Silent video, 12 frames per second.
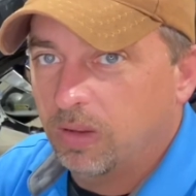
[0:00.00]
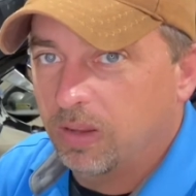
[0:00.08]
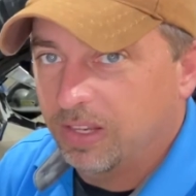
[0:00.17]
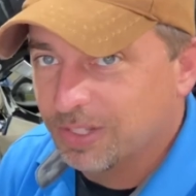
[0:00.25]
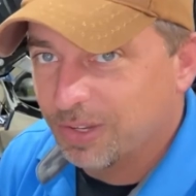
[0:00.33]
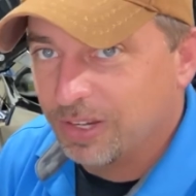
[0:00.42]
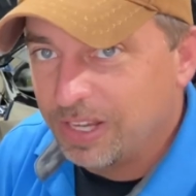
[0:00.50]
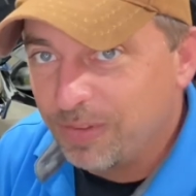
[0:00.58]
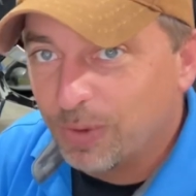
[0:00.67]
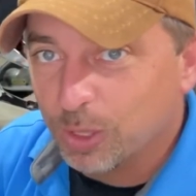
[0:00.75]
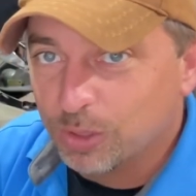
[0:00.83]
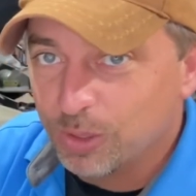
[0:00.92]
it's going to
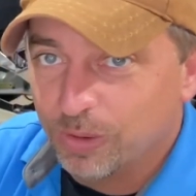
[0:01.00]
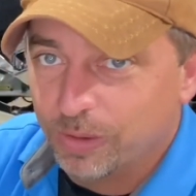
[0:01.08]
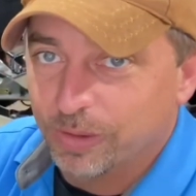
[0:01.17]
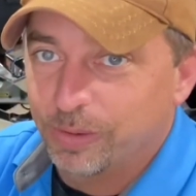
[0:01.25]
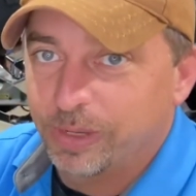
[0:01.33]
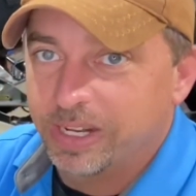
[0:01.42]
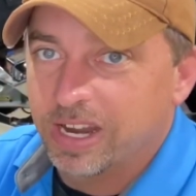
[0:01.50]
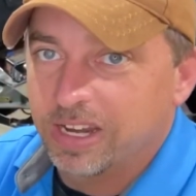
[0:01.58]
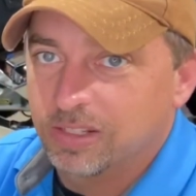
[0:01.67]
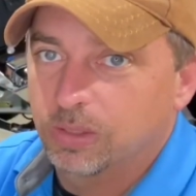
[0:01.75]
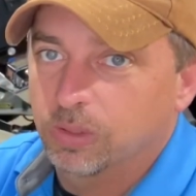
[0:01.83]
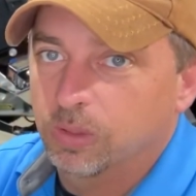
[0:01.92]
default you to the
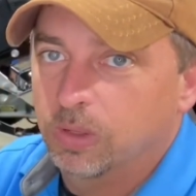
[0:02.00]
392.